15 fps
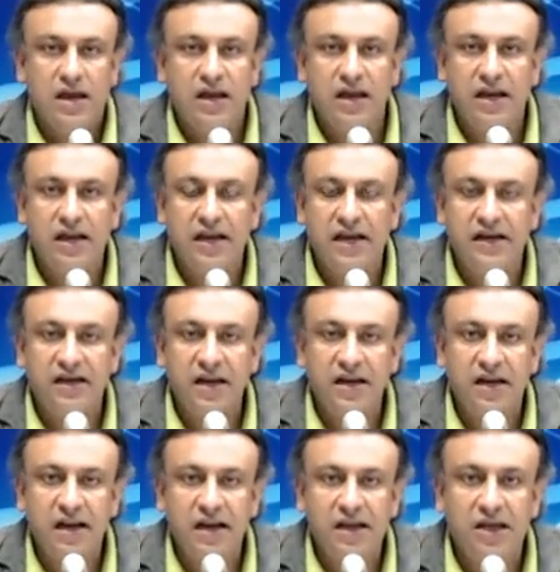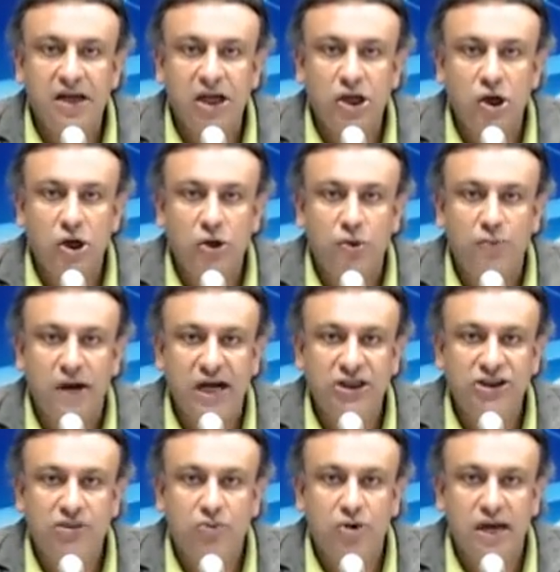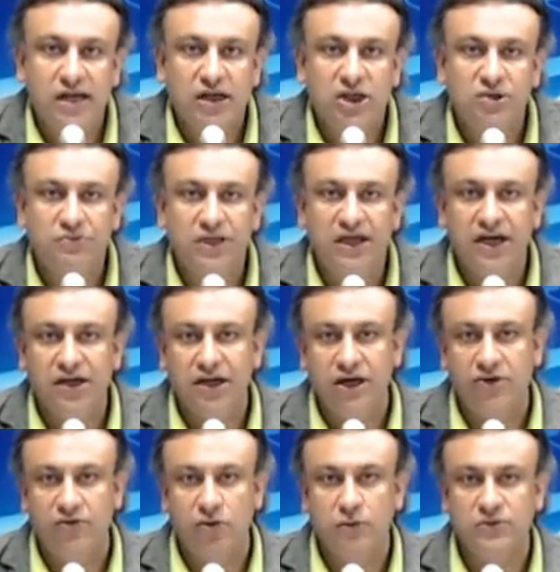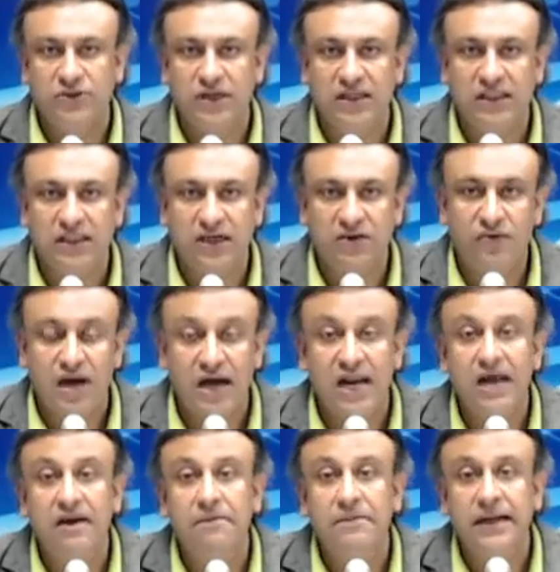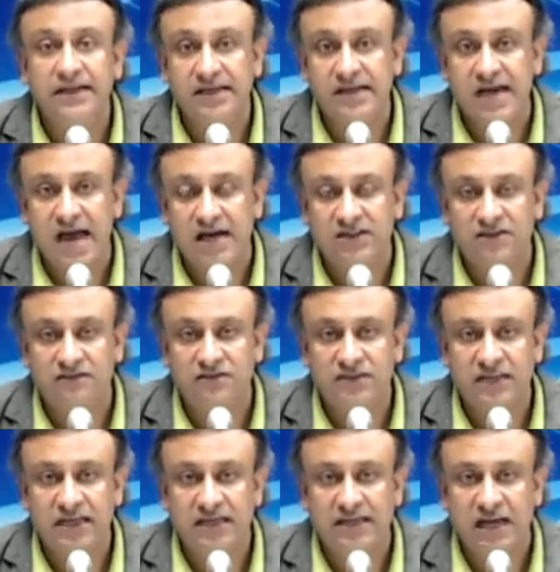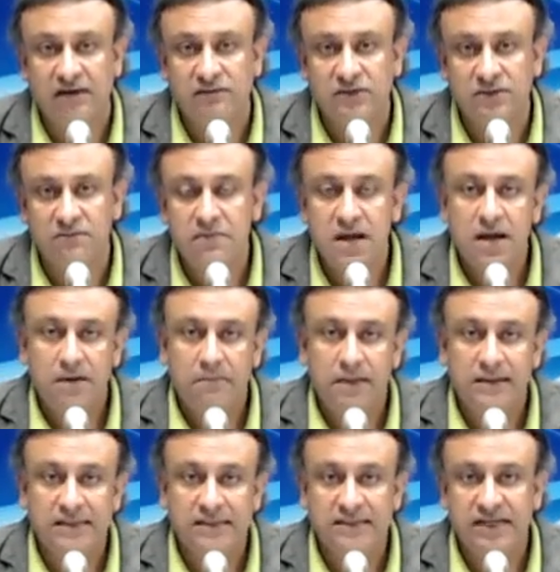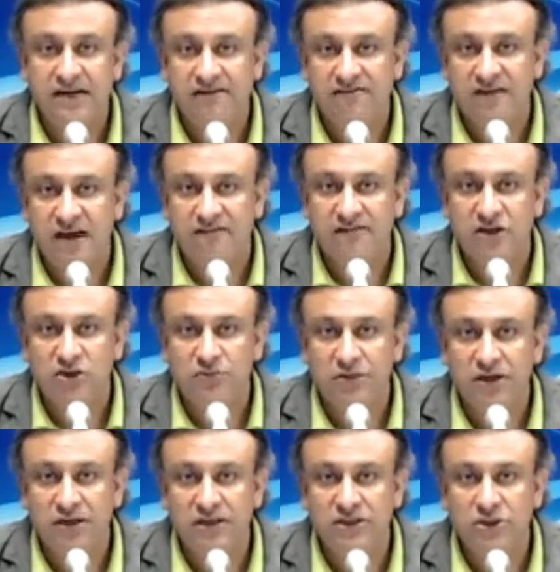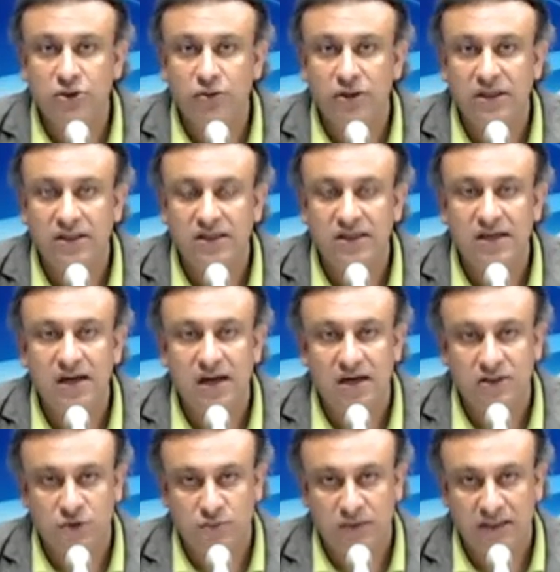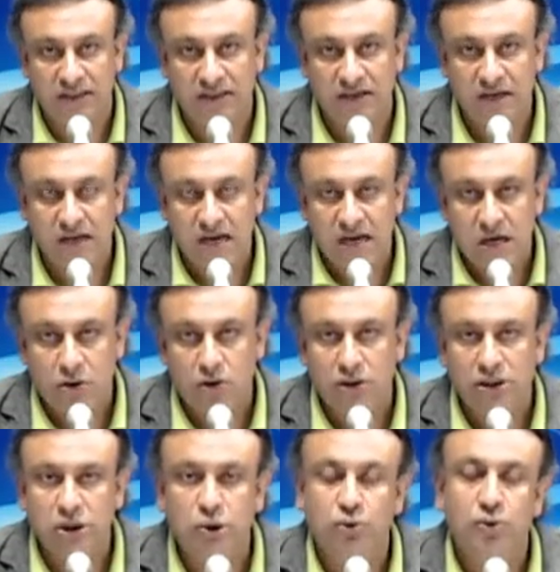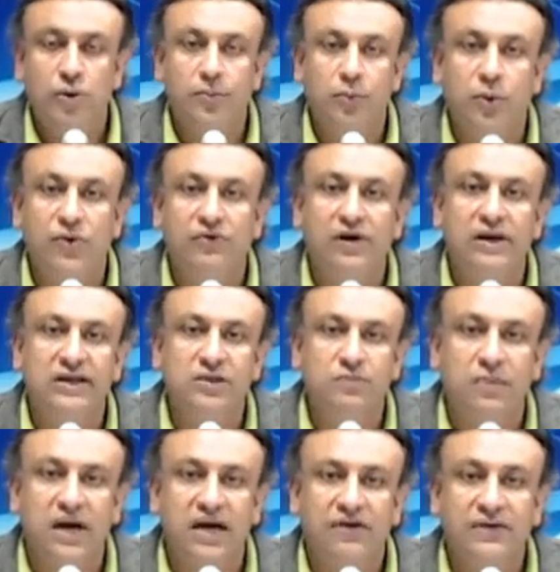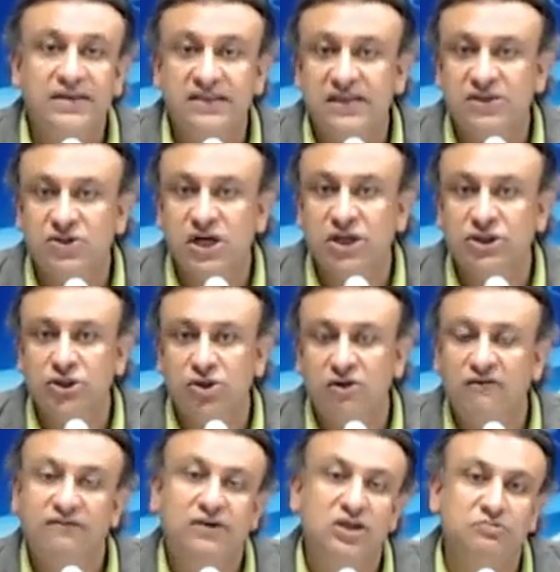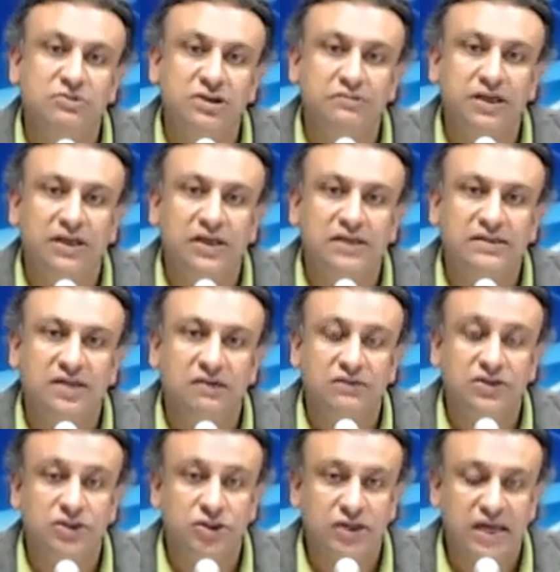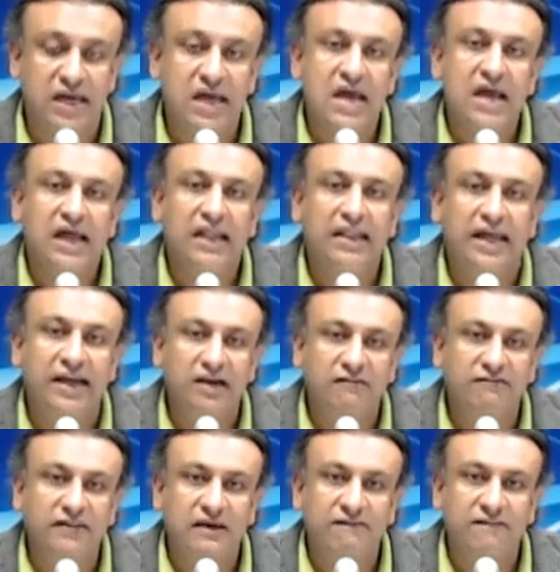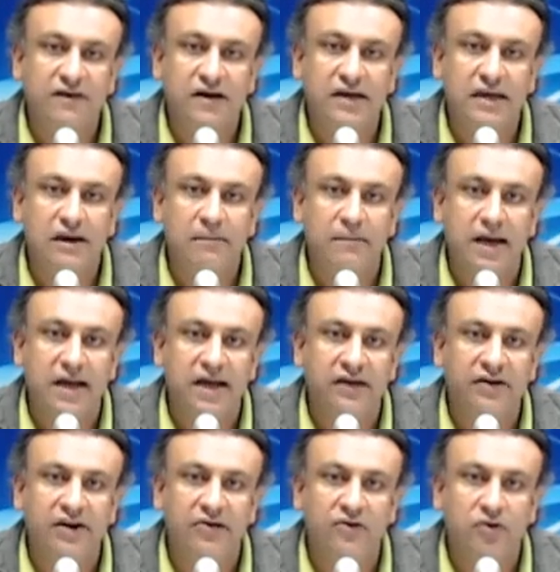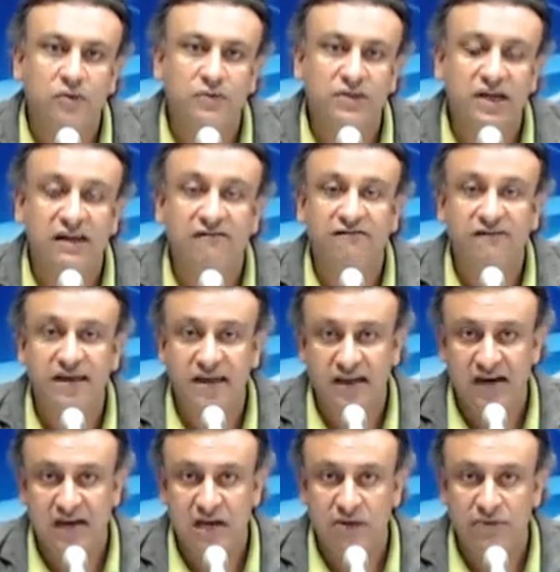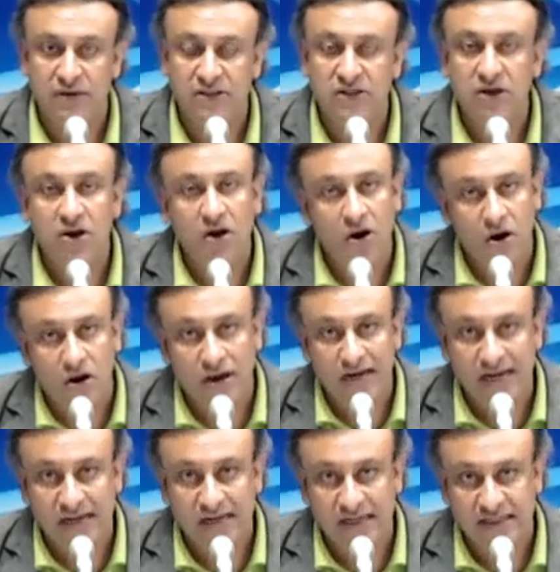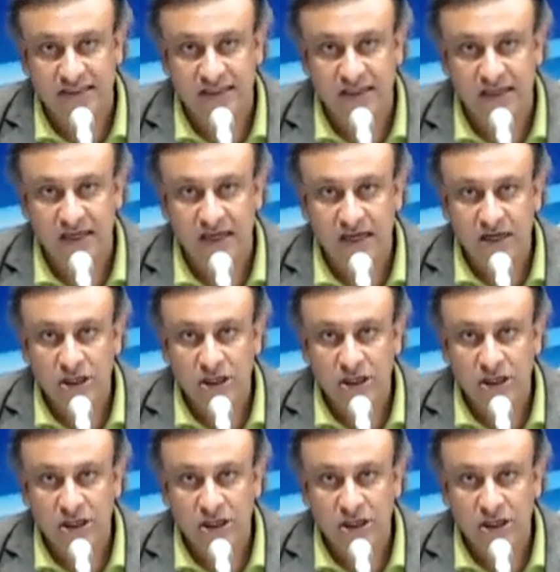In Indian illegally occupied Jammu and Kashmir, Indian troops in their unabated acts of state terrorism martyred 35 Kashmiris during the last month. According to a report released by a research section of Kashmir Media Service today, 9 of them were killed by Indian troops in fake encounters or in custody.